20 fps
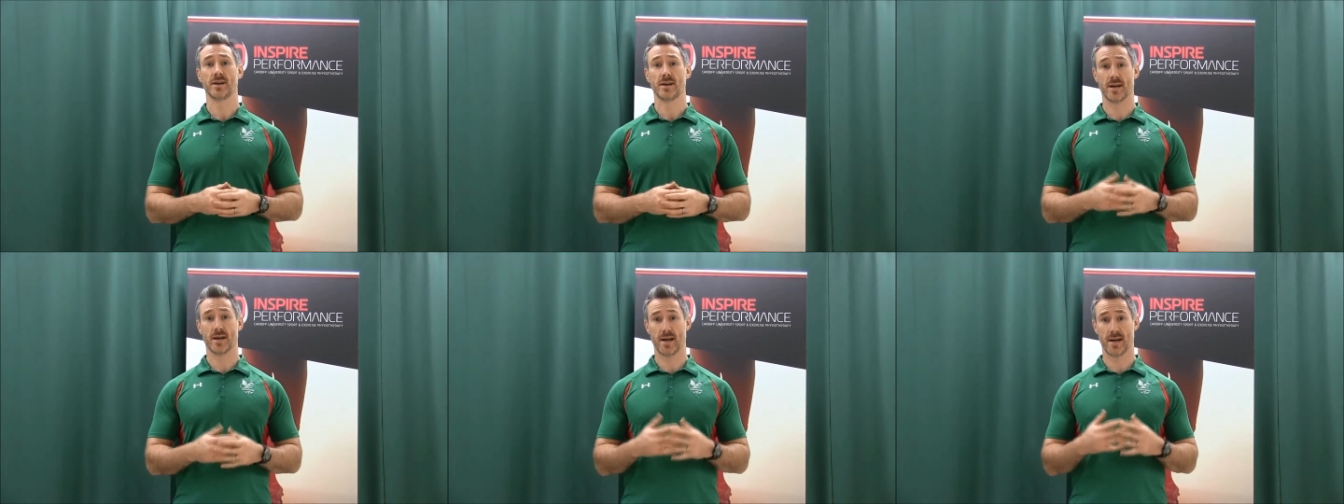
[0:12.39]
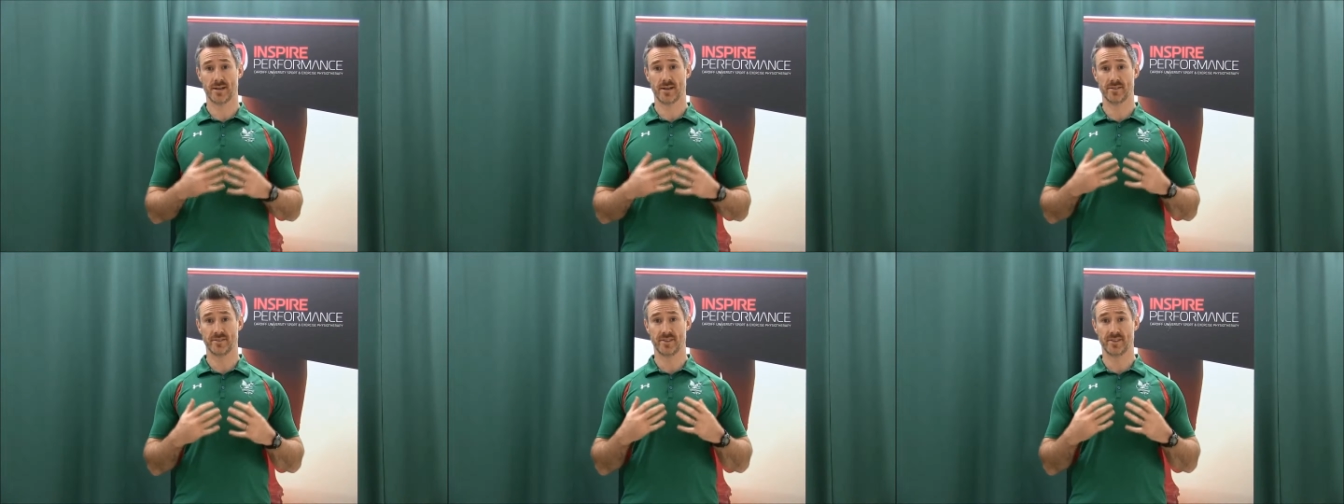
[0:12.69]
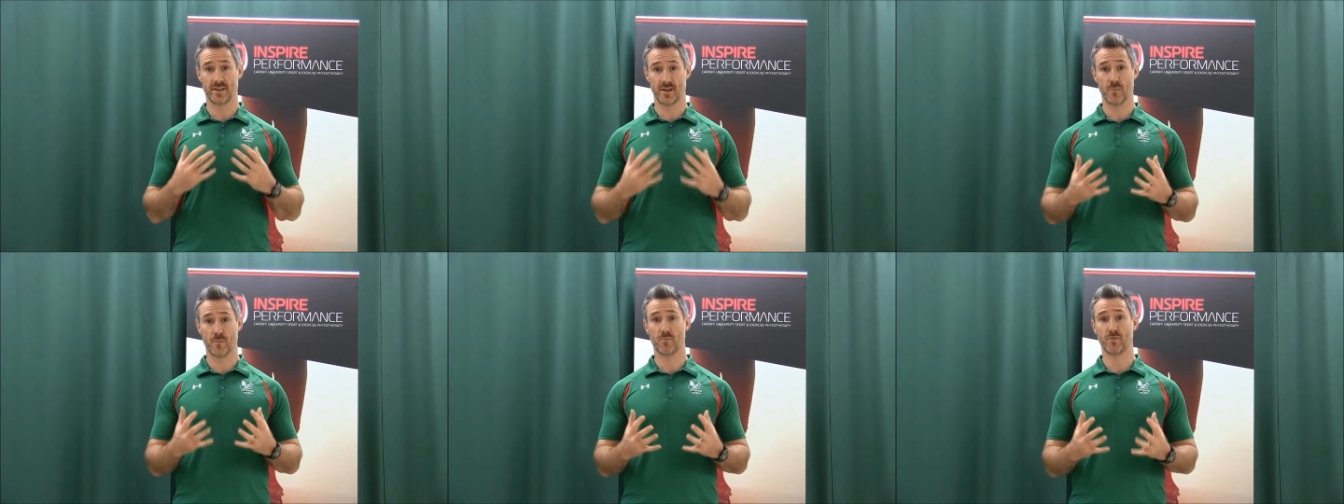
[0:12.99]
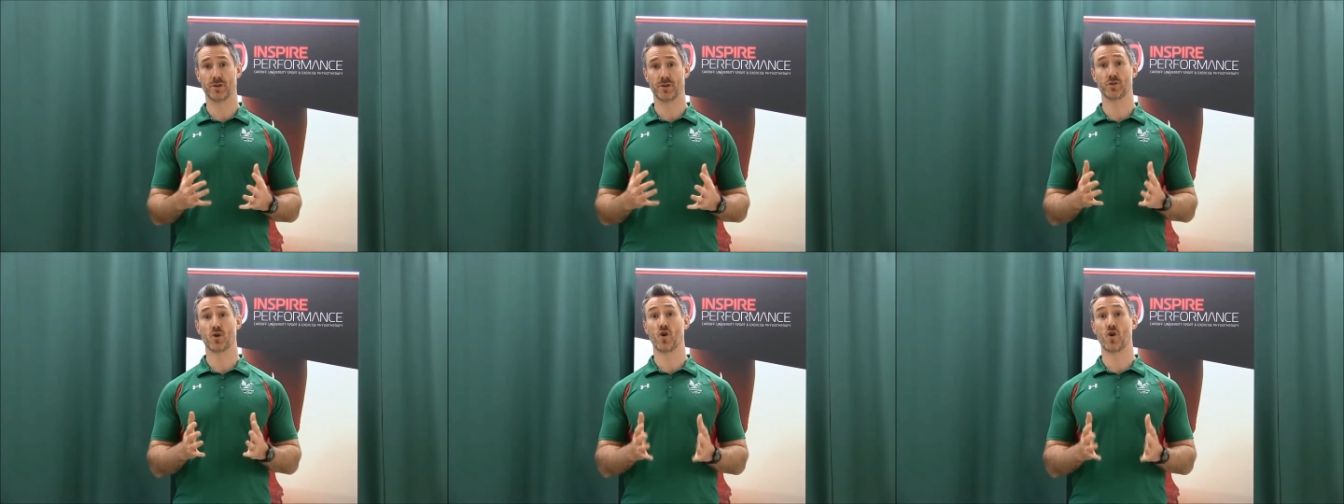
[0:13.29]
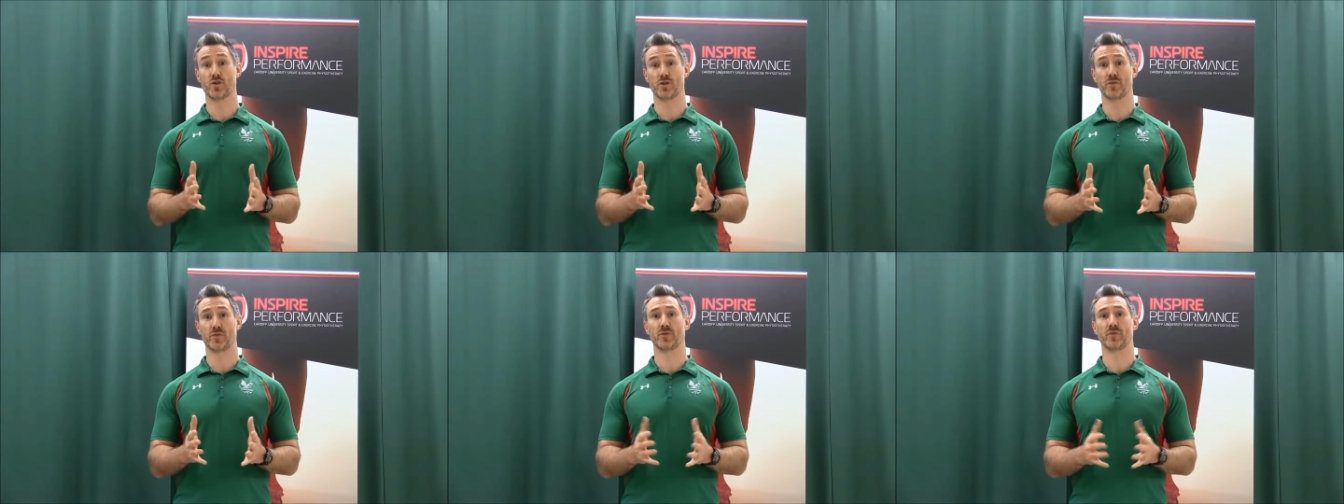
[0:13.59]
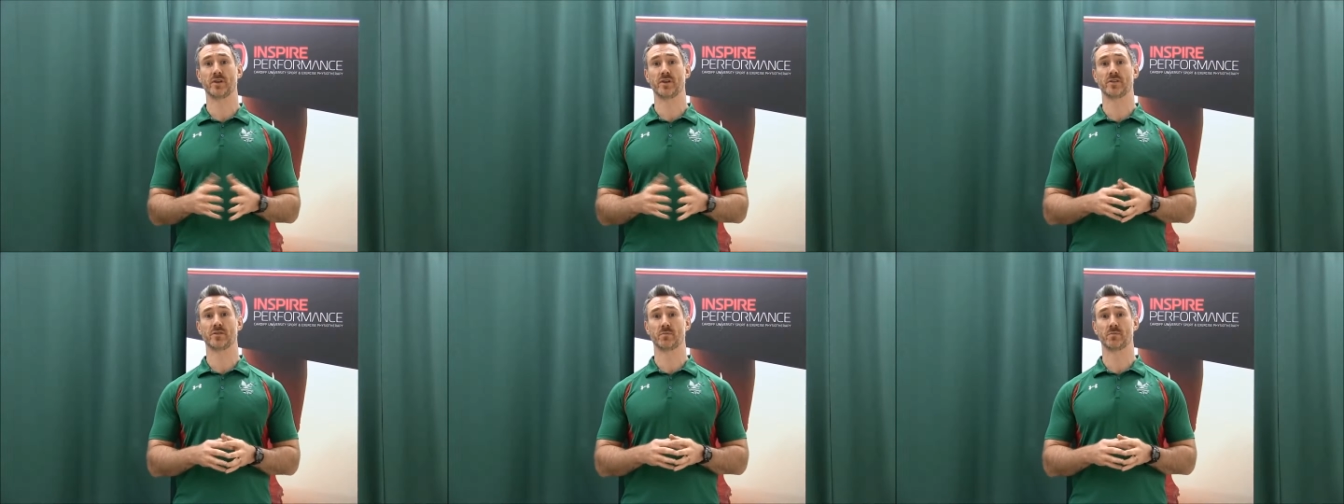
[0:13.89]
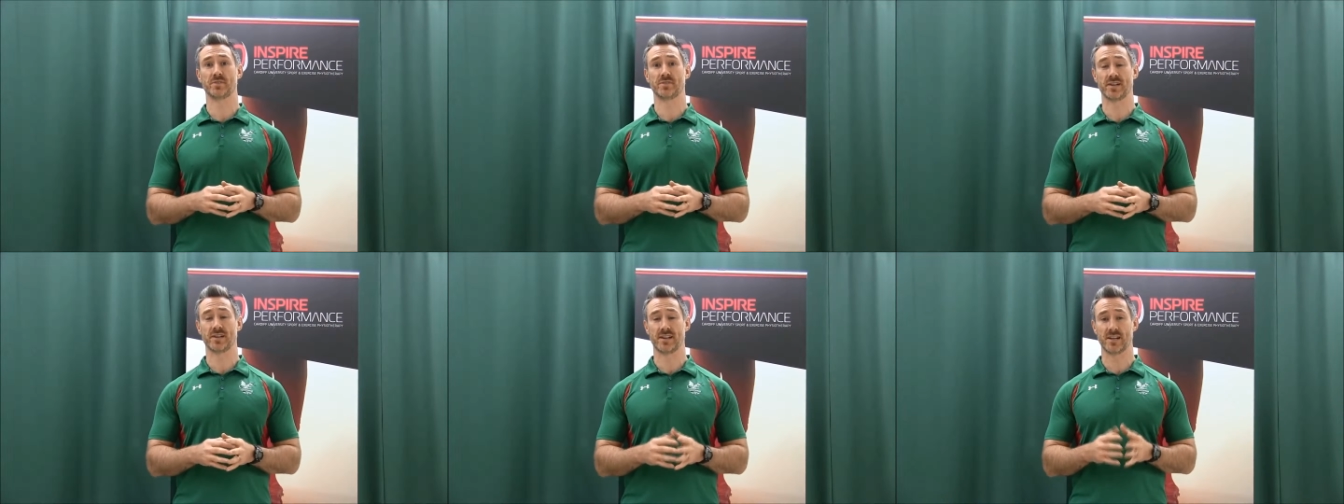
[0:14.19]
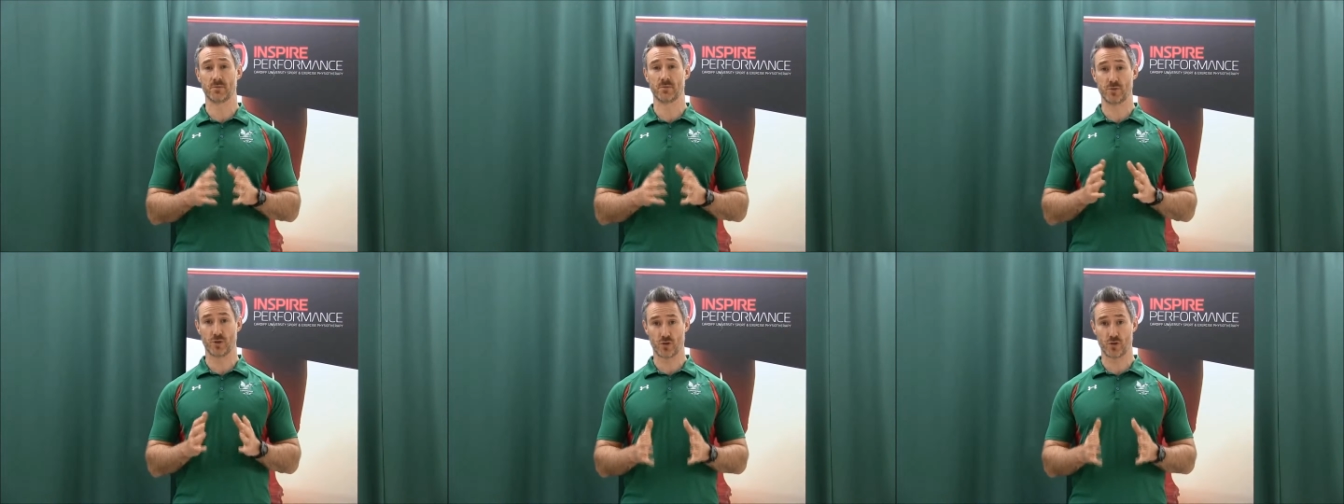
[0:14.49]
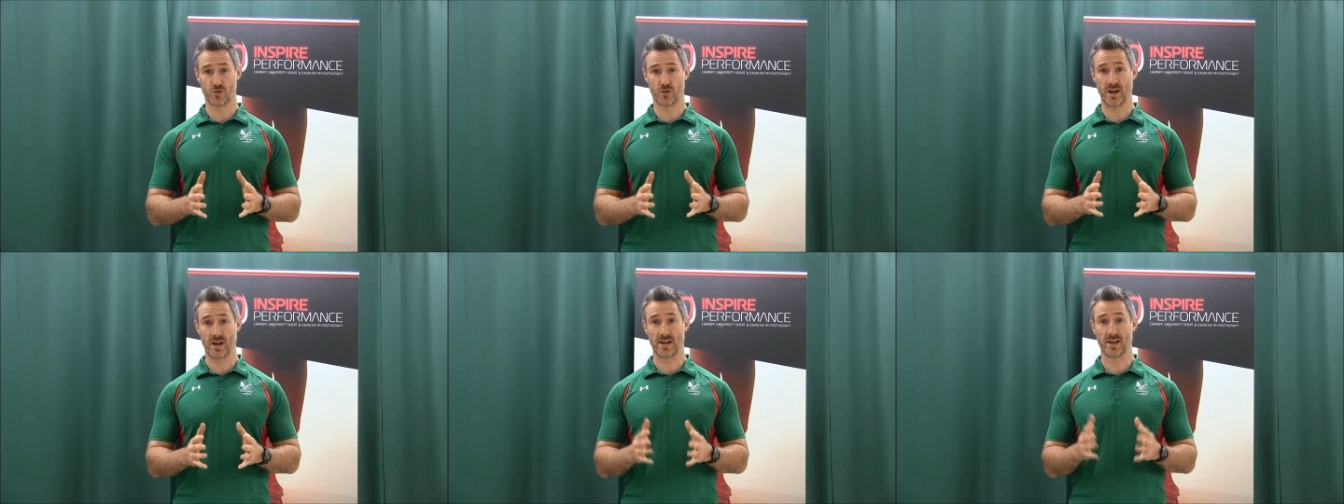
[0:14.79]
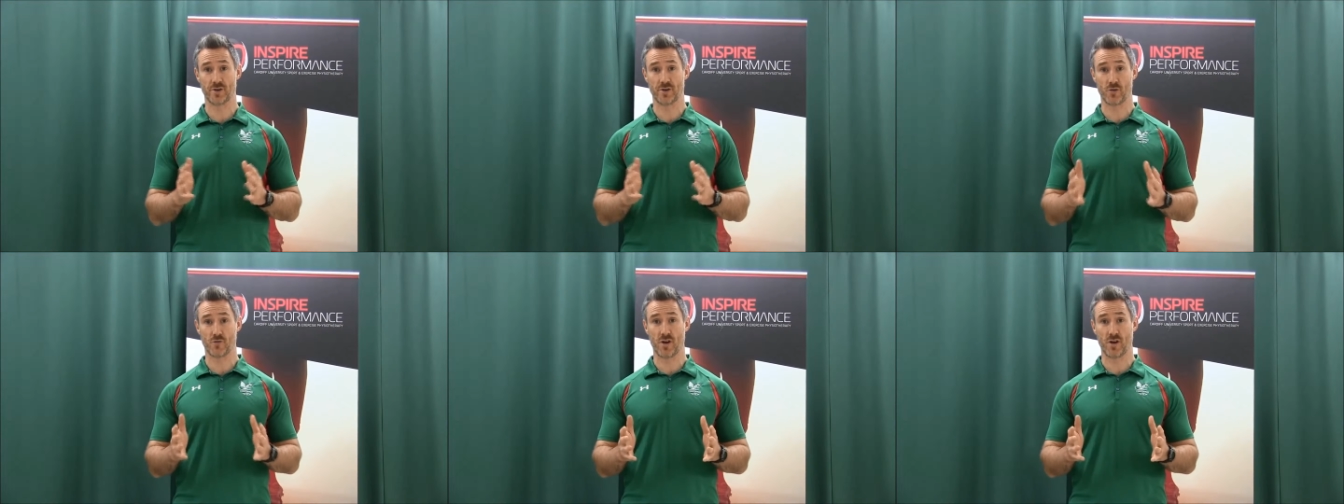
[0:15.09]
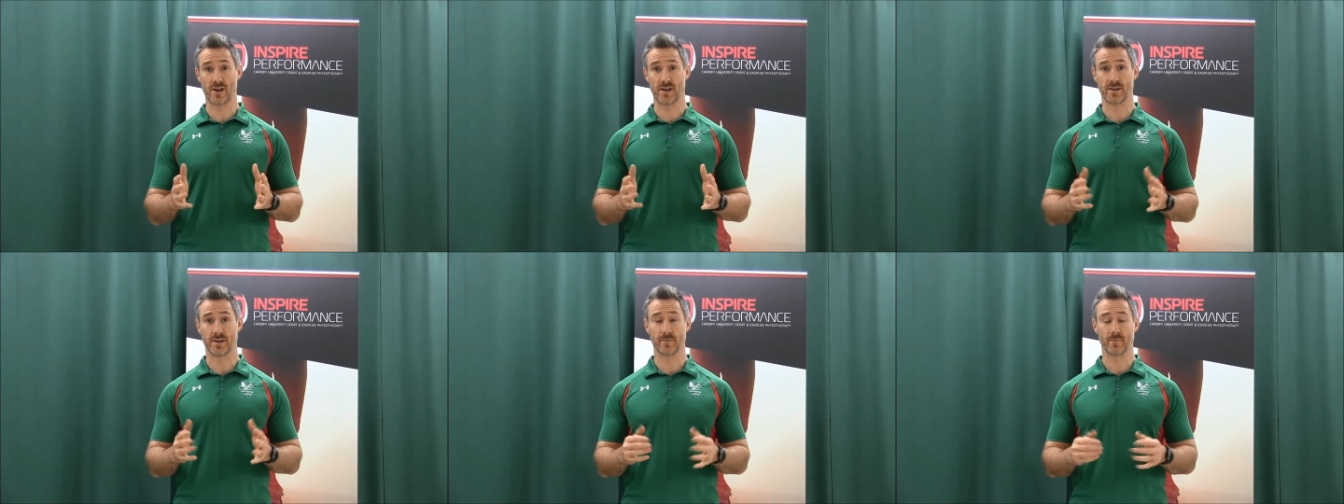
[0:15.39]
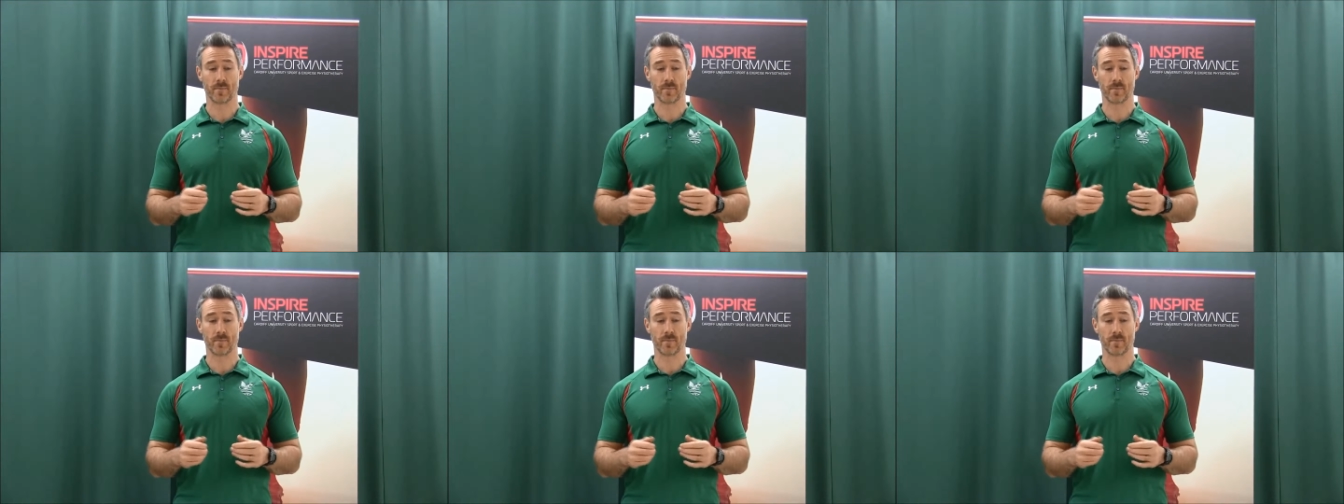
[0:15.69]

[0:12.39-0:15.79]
and deliberate on your feet, particularly with your training and your running.